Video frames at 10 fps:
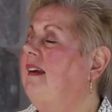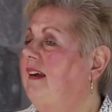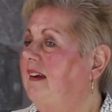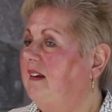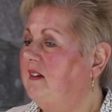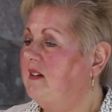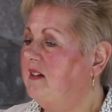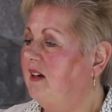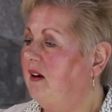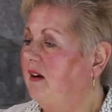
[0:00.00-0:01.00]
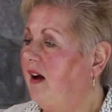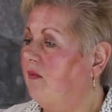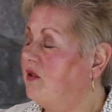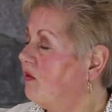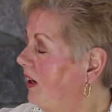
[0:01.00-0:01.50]
And I
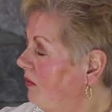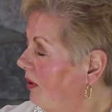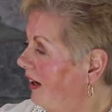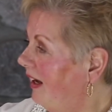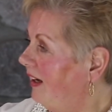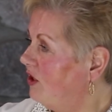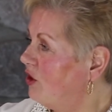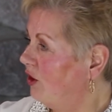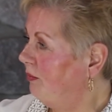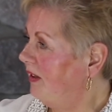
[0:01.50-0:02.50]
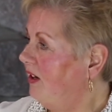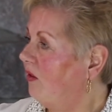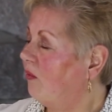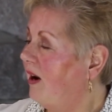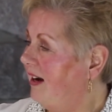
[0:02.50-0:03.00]
was trained by a
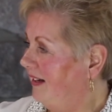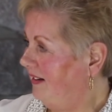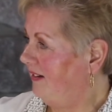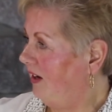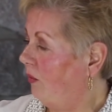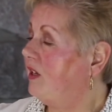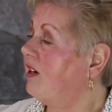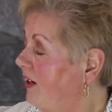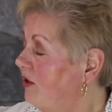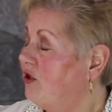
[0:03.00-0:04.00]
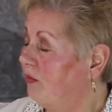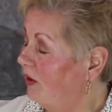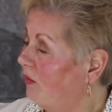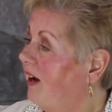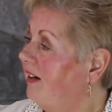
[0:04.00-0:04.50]
retired
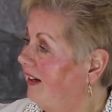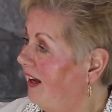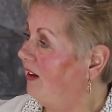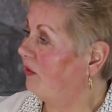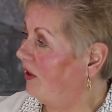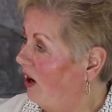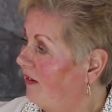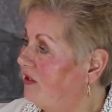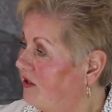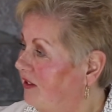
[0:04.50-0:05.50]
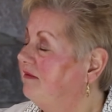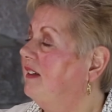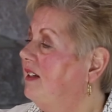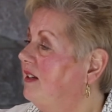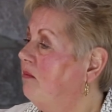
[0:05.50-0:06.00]
German riding cavalry officer,
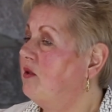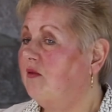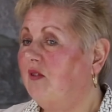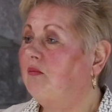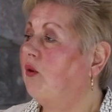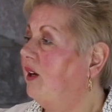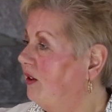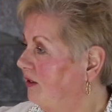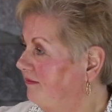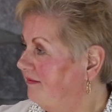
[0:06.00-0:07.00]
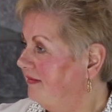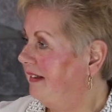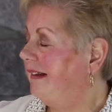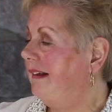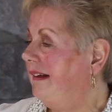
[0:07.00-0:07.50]
Mr. von Bredow.
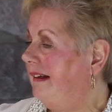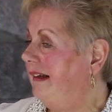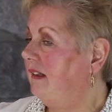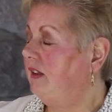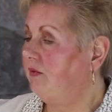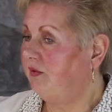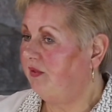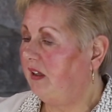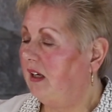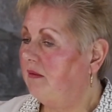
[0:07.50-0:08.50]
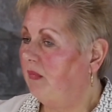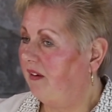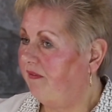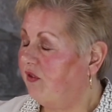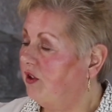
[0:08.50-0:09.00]
And I'll never forget
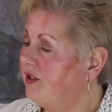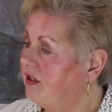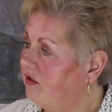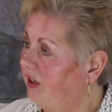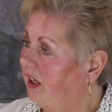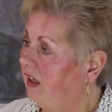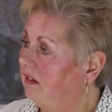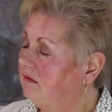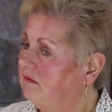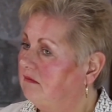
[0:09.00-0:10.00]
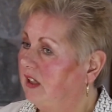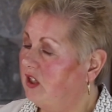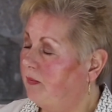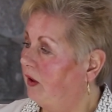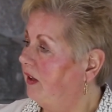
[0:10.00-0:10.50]
my first training
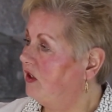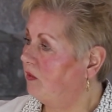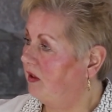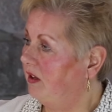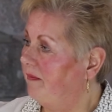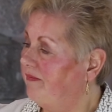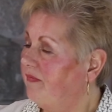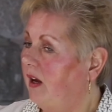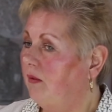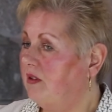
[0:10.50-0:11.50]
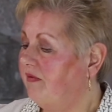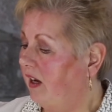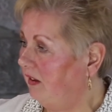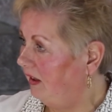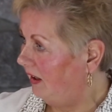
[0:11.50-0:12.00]
experience with him. I was
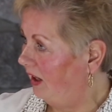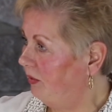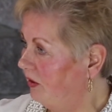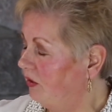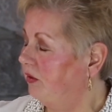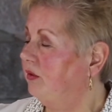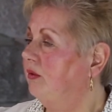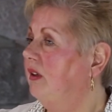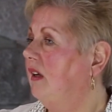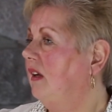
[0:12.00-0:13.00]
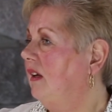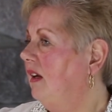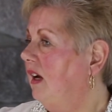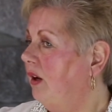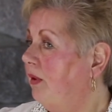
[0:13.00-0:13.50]
finally able to
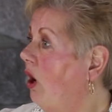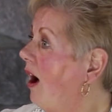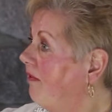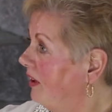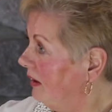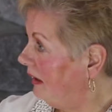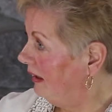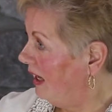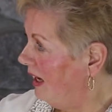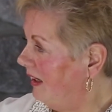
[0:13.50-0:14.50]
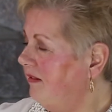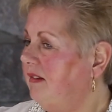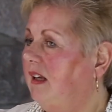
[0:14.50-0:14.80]
be off the lead line